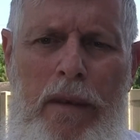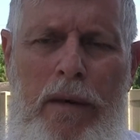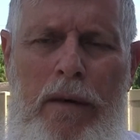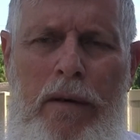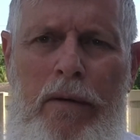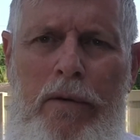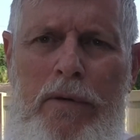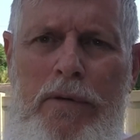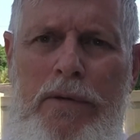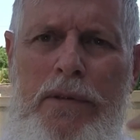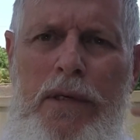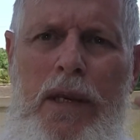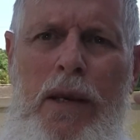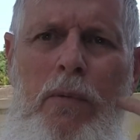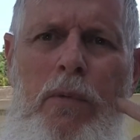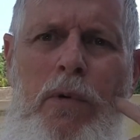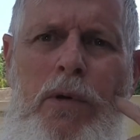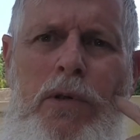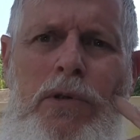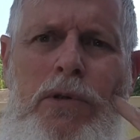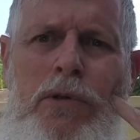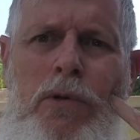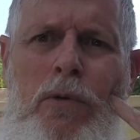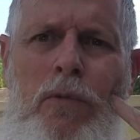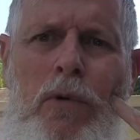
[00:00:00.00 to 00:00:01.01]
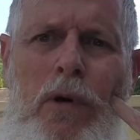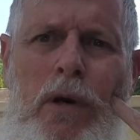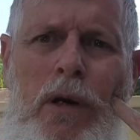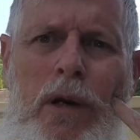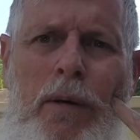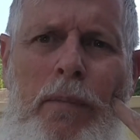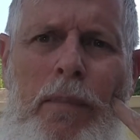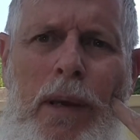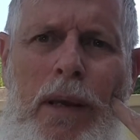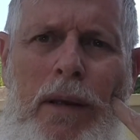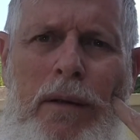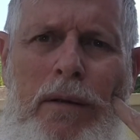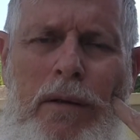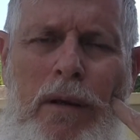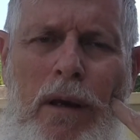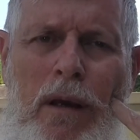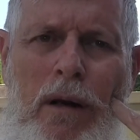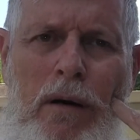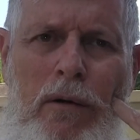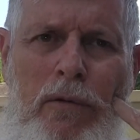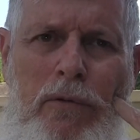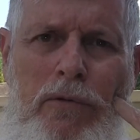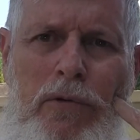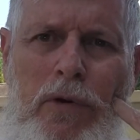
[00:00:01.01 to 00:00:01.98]
You know, say what you want about
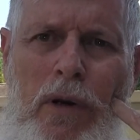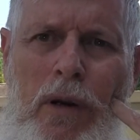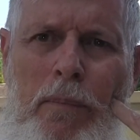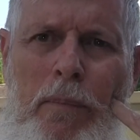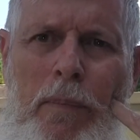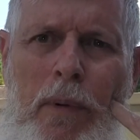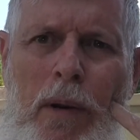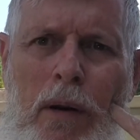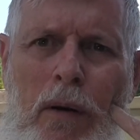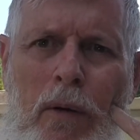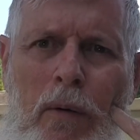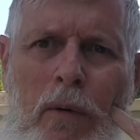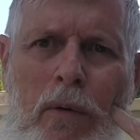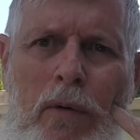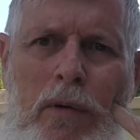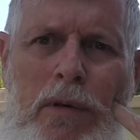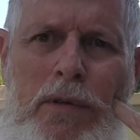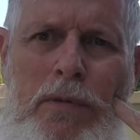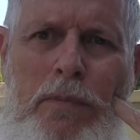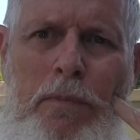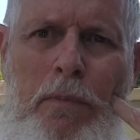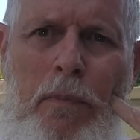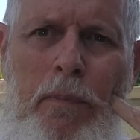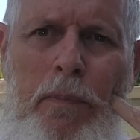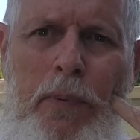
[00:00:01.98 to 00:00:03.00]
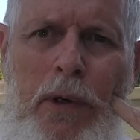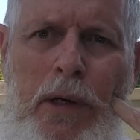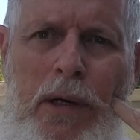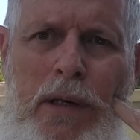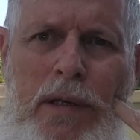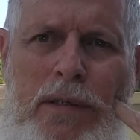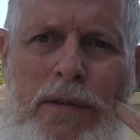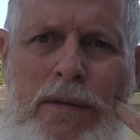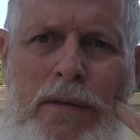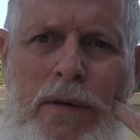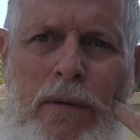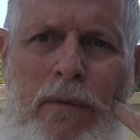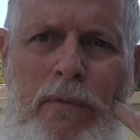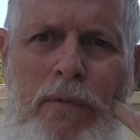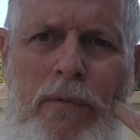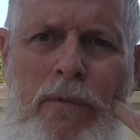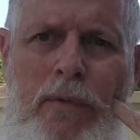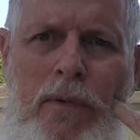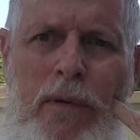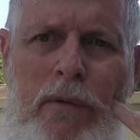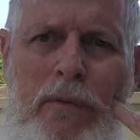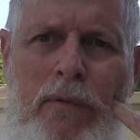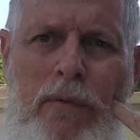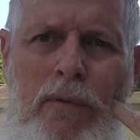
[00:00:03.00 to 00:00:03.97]
Donald Trump, I'll always praise him
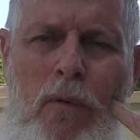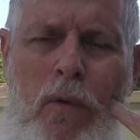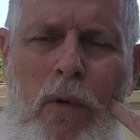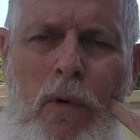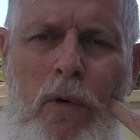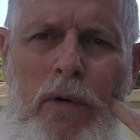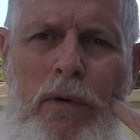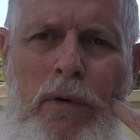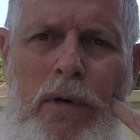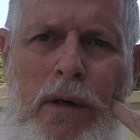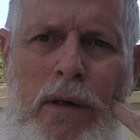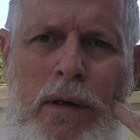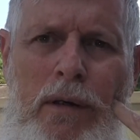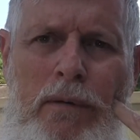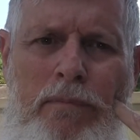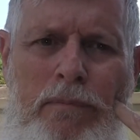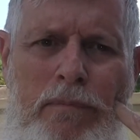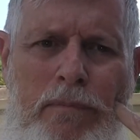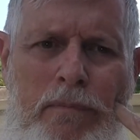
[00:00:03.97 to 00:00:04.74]
for